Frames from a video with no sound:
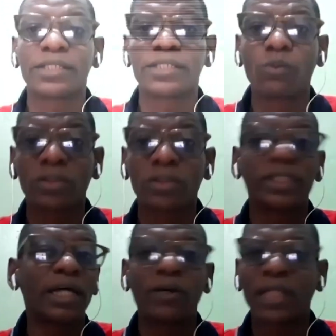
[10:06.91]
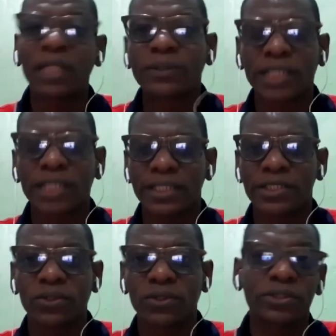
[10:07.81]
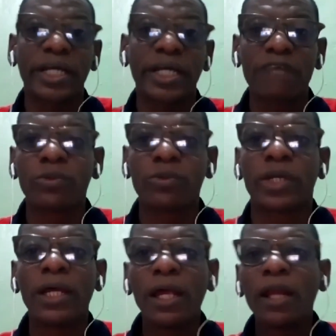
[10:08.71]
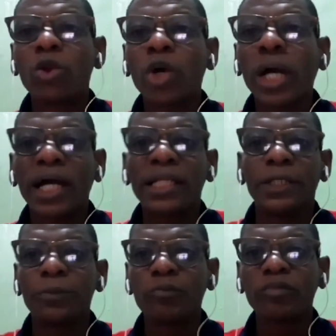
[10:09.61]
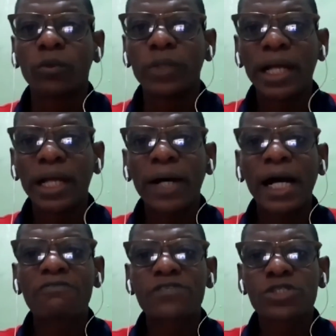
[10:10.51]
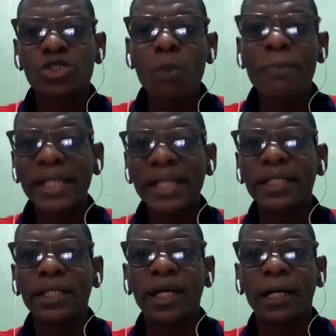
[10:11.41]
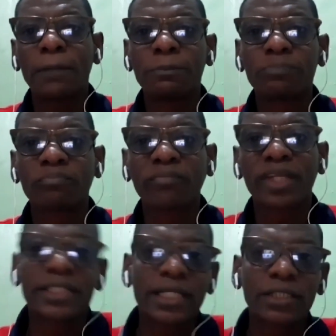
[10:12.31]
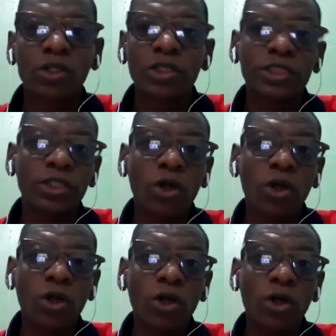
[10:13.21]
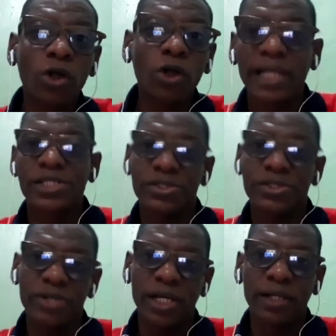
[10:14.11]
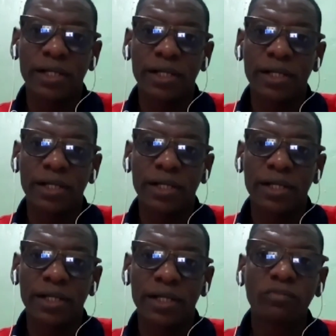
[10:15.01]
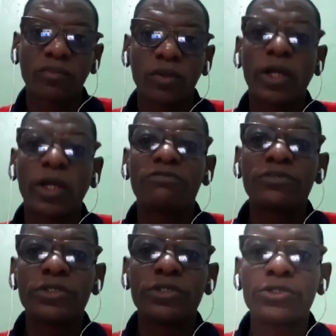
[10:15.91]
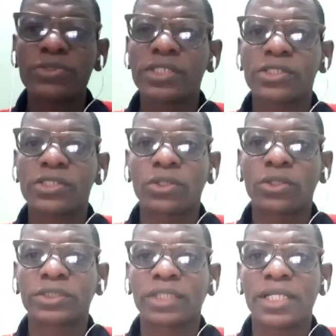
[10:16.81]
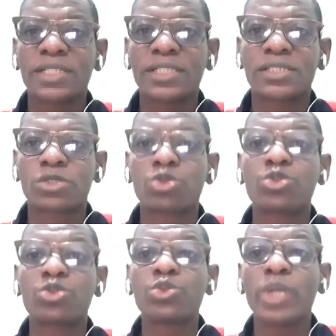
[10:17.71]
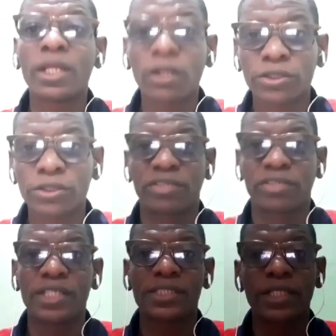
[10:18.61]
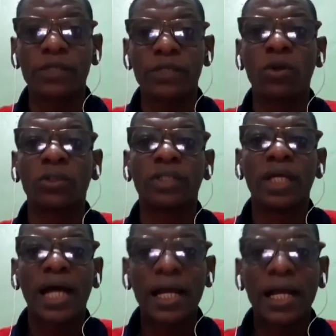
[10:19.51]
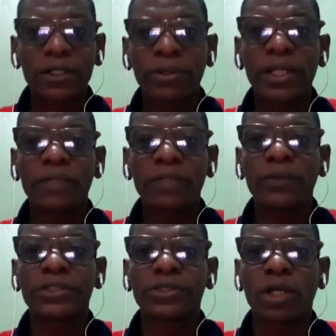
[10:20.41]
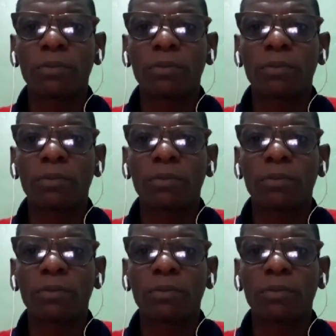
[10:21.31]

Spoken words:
in the world. They are all outside this country. They are everywhere. Locally, we now have so many technology hubs in Nigeria right now. We're even using such things to do a lot of things in the world. And currently, when you talk